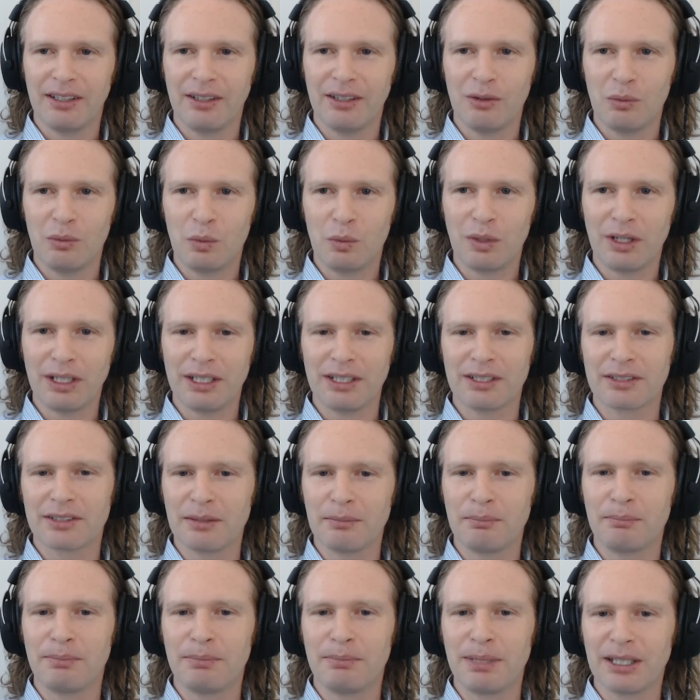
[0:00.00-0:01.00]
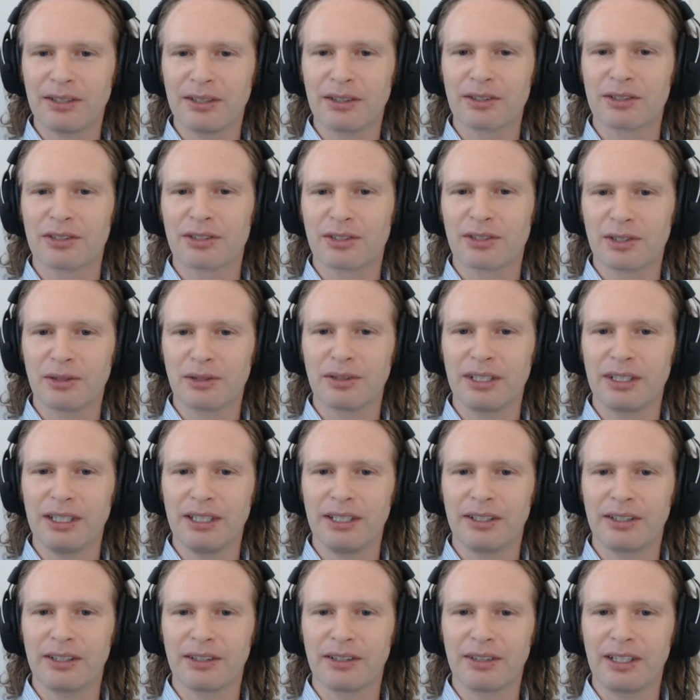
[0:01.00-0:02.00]
what is the bigger story
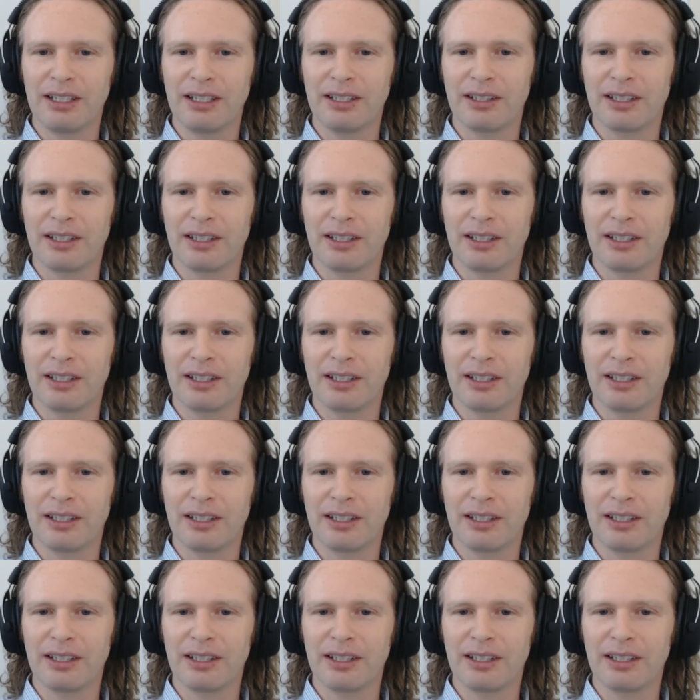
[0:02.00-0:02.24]
here, right?